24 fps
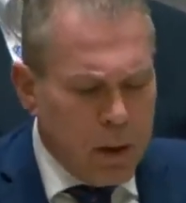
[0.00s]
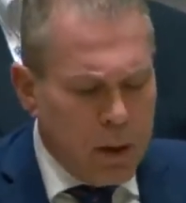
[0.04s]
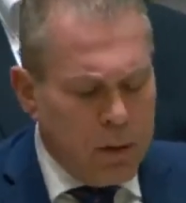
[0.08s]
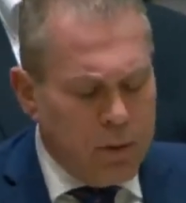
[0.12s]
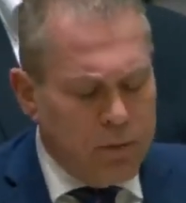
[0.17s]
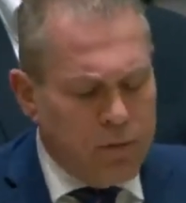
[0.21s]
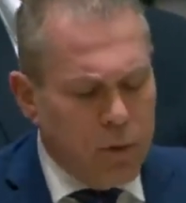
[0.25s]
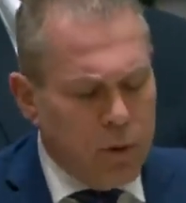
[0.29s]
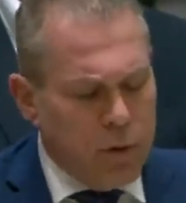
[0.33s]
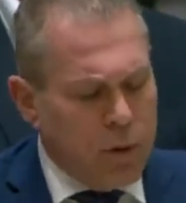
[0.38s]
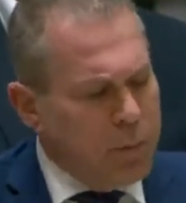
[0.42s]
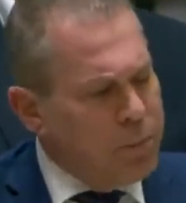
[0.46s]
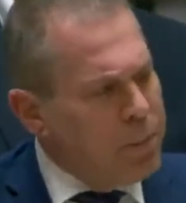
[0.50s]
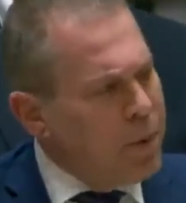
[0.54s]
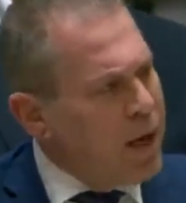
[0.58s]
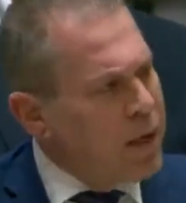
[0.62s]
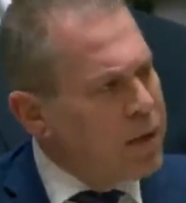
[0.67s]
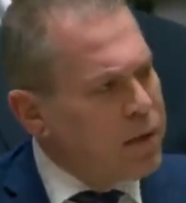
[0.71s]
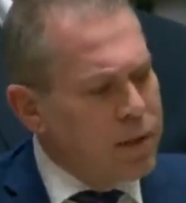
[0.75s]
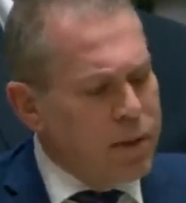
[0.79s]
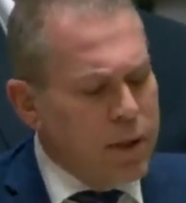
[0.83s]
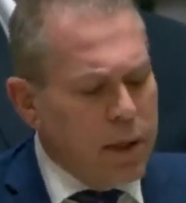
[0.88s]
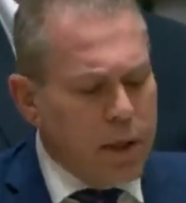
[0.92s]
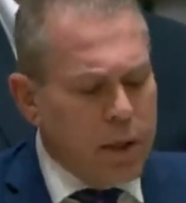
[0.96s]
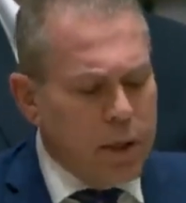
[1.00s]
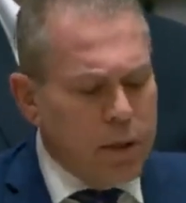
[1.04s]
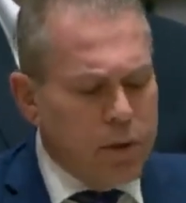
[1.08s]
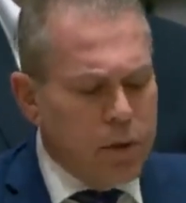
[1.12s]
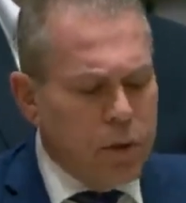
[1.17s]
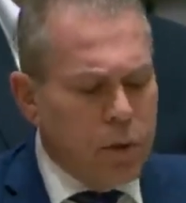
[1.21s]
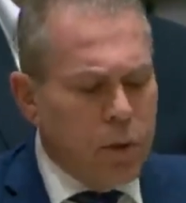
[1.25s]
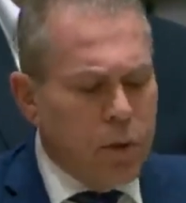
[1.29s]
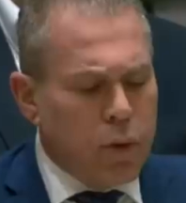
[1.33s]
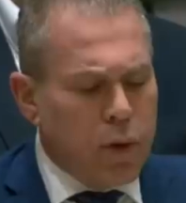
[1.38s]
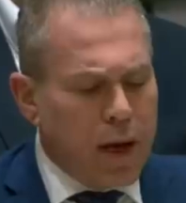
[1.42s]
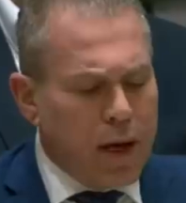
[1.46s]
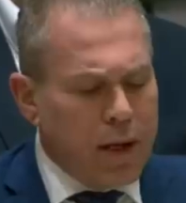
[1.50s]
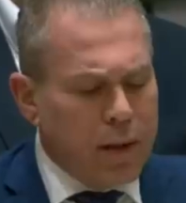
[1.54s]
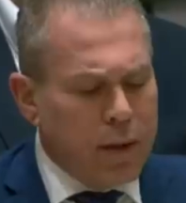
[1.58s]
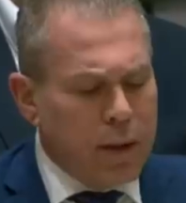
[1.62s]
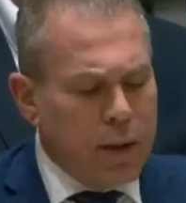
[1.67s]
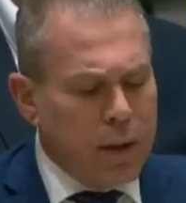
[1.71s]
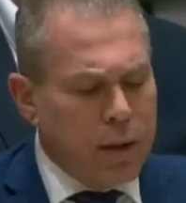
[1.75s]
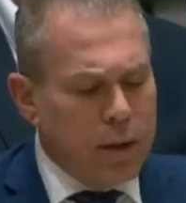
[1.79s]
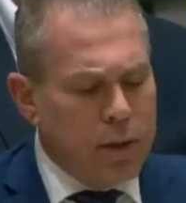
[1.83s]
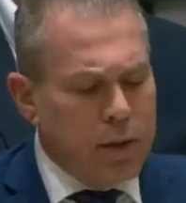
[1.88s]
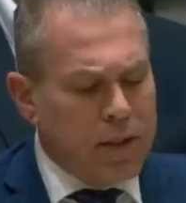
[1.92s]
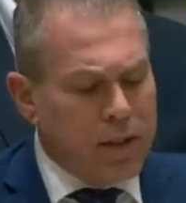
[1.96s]
For the past years,
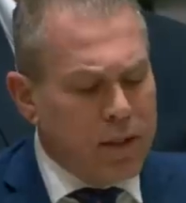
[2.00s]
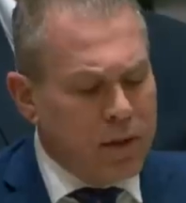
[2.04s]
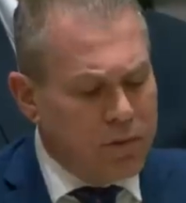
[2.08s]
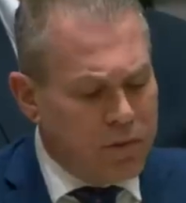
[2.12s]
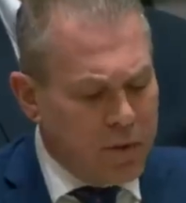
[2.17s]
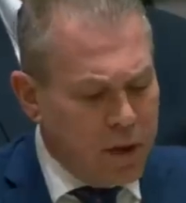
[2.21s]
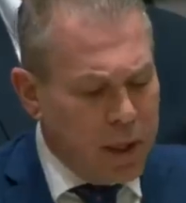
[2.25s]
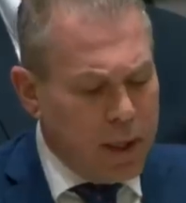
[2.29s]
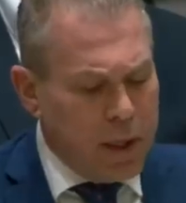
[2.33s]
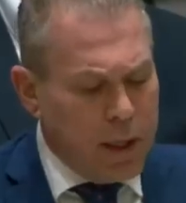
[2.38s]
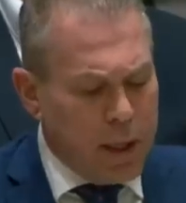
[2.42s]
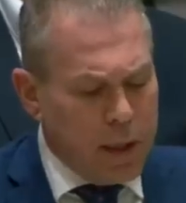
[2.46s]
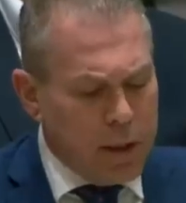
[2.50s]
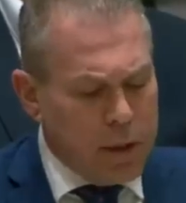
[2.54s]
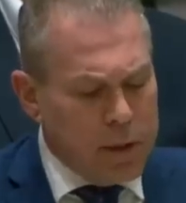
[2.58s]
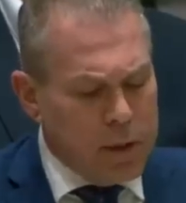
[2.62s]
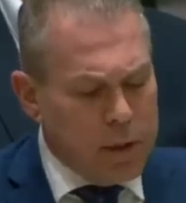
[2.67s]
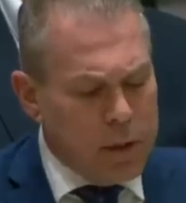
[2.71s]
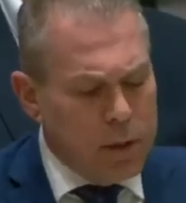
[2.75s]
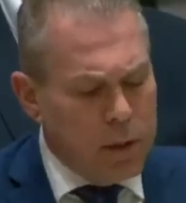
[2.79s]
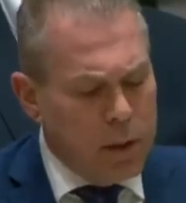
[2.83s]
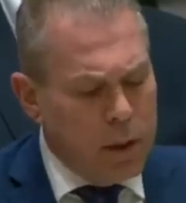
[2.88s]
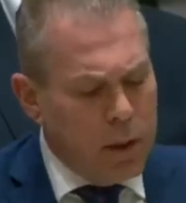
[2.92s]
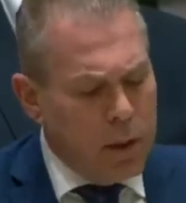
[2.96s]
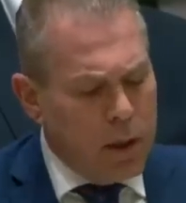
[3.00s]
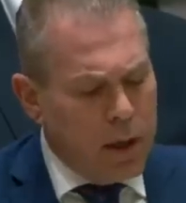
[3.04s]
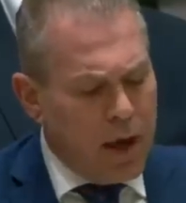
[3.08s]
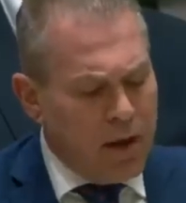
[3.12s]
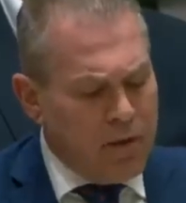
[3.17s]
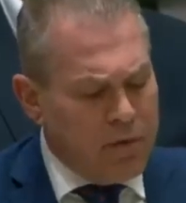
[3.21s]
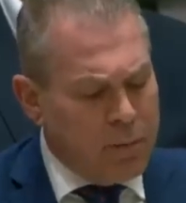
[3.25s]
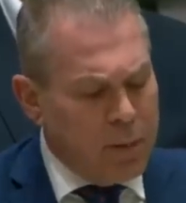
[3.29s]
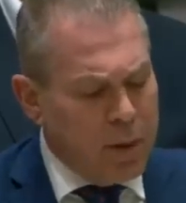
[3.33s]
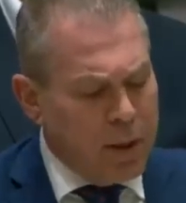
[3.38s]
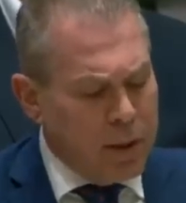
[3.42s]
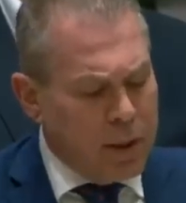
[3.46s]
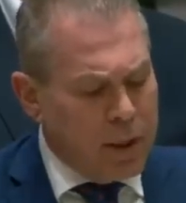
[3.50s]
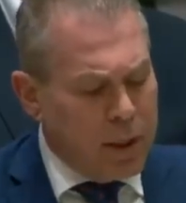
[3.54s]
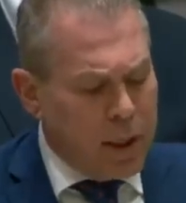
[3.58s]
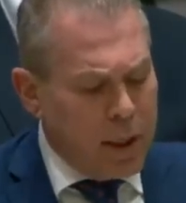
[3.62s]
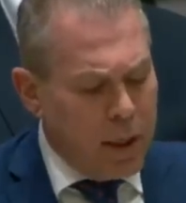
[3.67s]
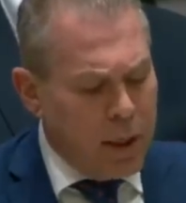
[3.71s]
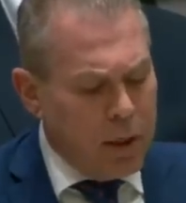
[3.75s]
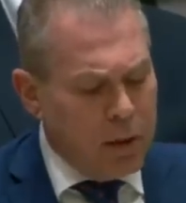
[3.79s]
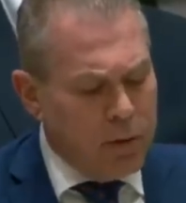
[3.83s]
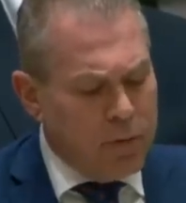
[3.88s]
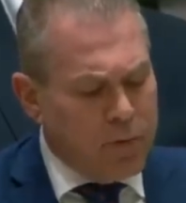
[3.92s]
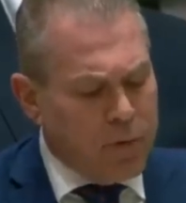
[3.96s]
Ukrainian civilians have been
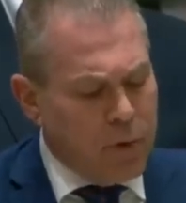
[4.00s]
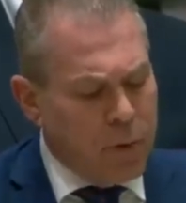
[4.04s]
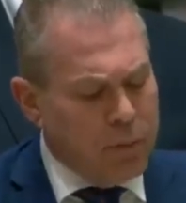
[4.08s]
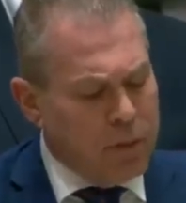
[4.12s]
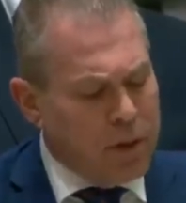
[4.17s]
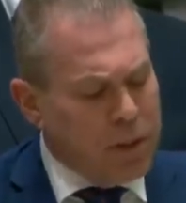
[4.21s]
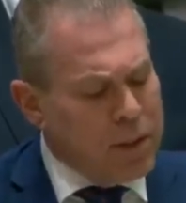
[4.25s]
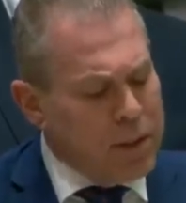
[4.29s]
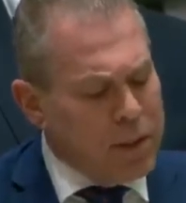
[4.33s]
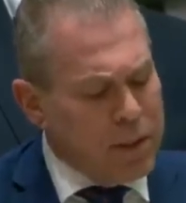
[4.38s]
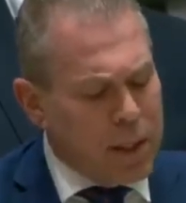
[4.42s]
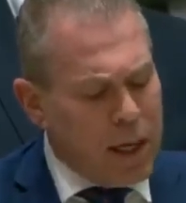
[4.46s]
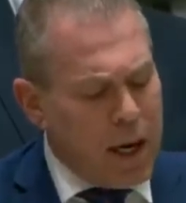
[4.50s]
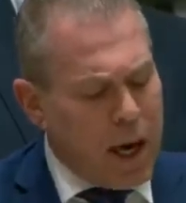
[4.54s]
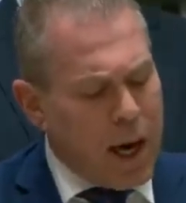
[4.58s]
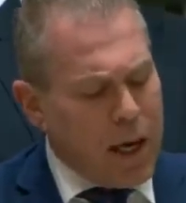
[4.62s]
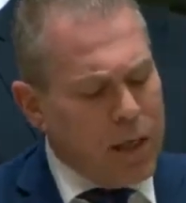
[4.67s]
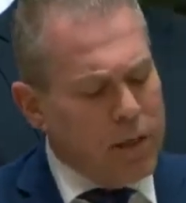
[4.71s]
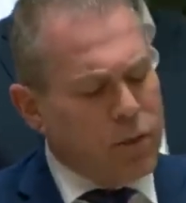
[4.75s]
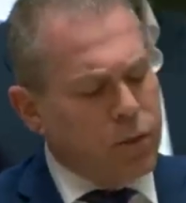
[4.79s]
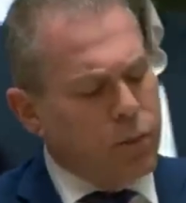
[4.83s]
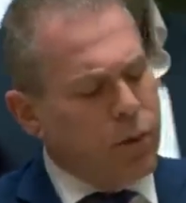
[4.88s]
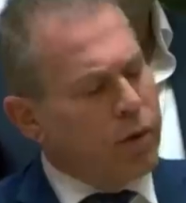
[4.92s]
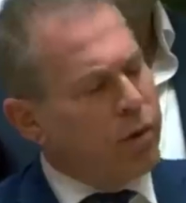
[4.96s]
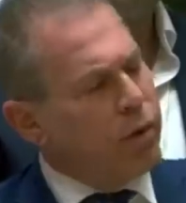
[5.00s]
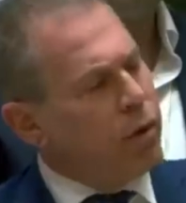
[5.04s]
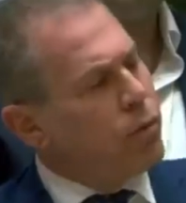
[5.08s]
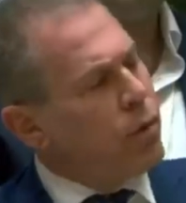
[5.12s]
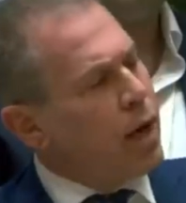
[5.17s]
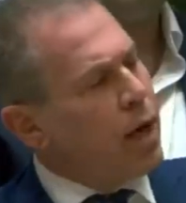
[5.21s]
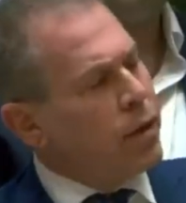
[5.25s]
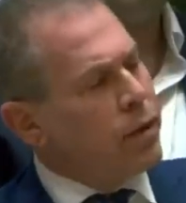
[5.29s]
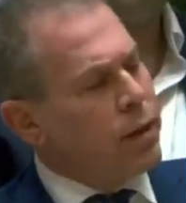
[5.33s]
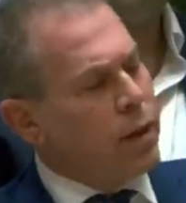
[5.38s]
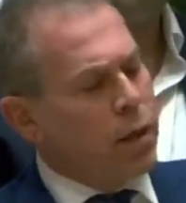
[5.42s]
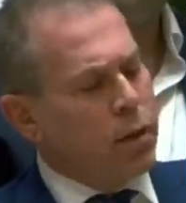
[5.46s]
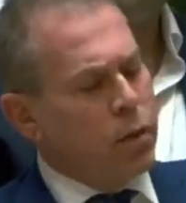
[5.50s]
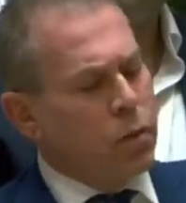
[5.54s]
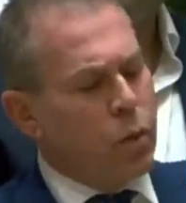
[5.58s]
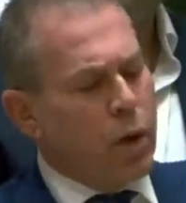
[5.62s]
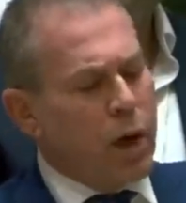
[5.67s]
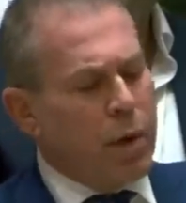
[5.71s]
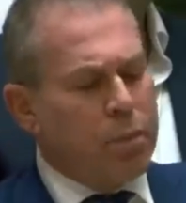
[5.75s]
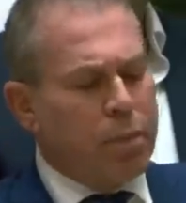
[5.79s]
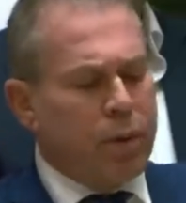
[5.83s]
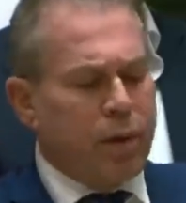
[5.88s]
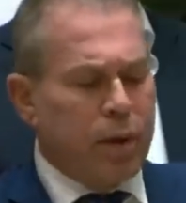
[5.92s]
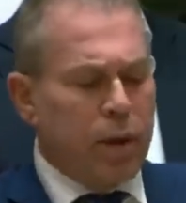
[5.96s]
killed from the skies with Iranian
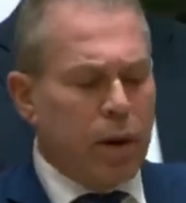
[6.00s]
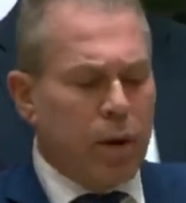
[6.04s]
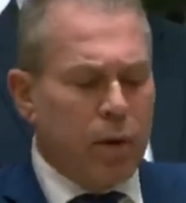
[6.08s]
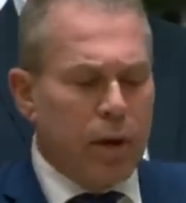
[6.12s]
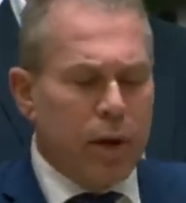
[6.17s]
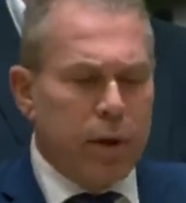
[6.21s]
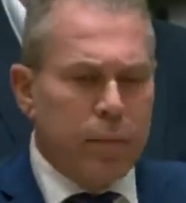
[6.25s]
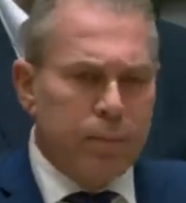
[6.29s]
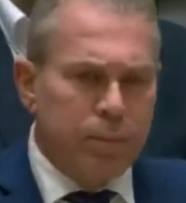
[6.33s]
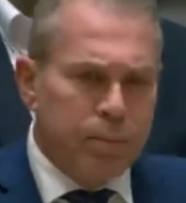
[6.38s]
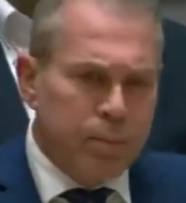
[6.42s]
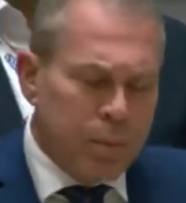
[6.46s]
weaponry.